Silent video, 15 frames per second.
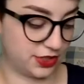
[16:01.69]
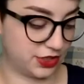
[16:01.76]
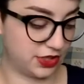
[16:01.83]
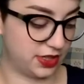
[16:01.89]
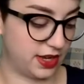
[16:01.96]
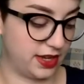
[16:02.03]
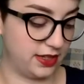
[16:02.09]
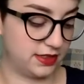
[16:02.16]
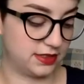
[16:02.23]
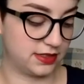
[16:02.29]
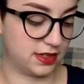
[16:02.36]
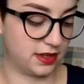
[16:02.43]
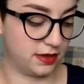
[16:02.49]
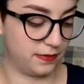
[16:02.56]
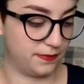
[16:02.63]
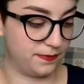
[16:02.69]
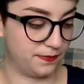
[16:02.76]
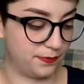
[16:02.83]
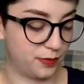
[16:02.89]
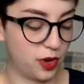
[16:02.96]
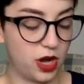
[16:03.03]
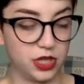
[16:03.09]
a nice
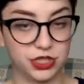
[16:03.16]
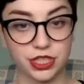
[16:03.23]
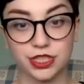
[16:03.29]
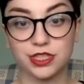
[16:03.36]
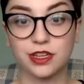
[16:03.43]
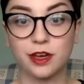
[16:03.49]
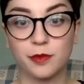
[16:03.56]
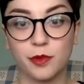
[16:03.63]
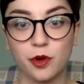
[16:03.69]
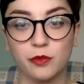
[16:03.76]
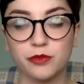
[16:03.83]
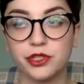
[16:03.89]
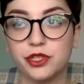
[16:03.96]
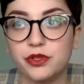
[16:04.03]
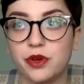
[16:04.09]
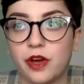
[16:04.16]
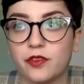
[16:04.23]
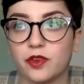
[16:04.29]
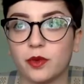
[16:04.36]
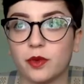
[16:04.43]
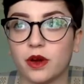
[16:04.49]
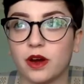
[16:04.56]
project to come home to after
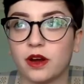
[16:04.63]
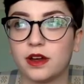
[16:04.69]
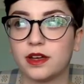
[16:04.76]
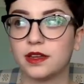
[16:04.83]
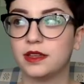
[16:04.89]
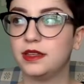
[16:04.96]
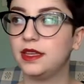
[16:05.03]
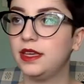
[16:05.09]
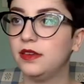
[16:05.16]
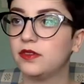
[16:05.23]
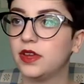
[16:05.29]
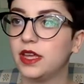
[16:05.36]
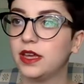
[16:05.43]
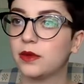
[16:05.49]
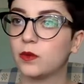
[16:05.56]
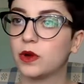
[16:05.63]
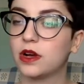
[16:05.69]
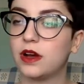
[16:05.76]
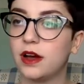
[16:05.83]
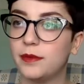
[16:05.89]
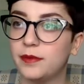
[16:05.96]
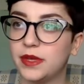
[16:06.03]
work in the evening and work
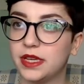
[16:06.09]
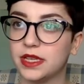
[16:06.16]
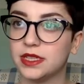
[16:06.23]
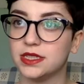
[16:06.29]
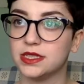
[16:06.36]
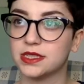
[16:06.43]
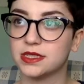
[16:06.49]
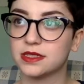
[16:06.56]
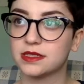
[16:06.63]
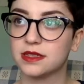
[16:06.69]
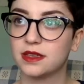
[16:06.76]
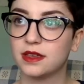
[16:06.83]
on, because